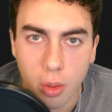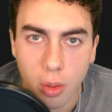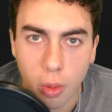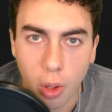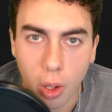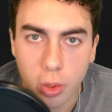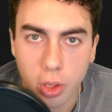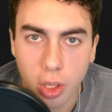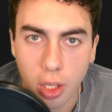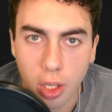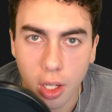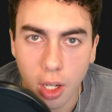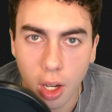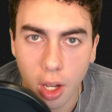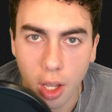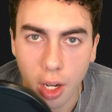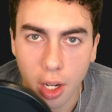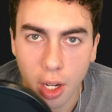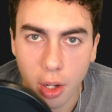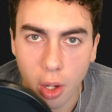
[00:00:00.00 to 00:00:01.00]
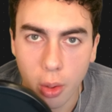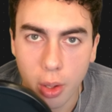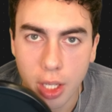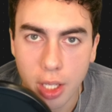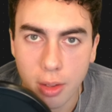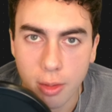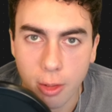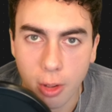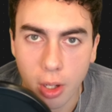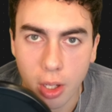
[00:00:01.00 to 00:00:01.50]
Rosa on a
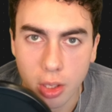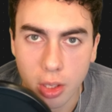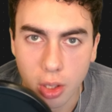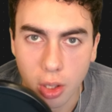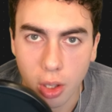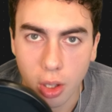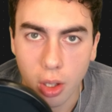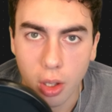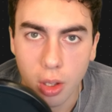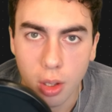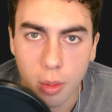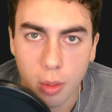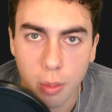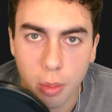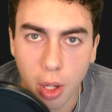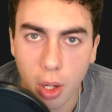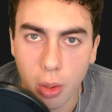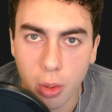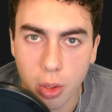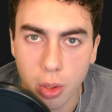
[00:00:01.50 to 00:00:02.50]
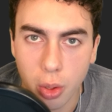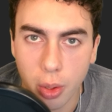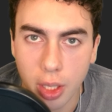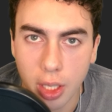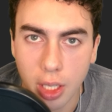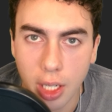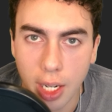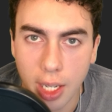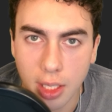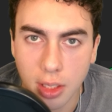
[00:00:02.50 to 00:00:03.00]
no-heat furnace call, Bo
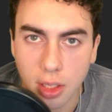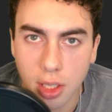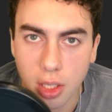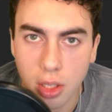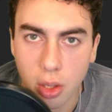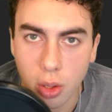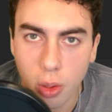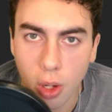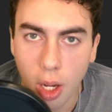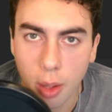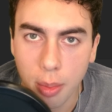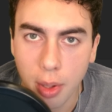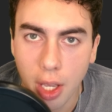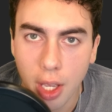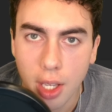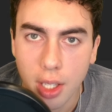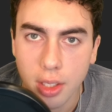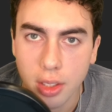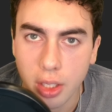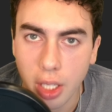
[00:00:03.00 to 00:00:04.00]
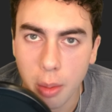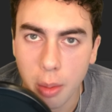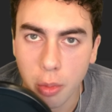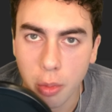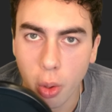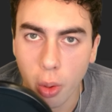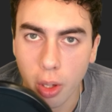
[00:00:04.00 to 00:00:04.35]
doing an AC tune-up, Sam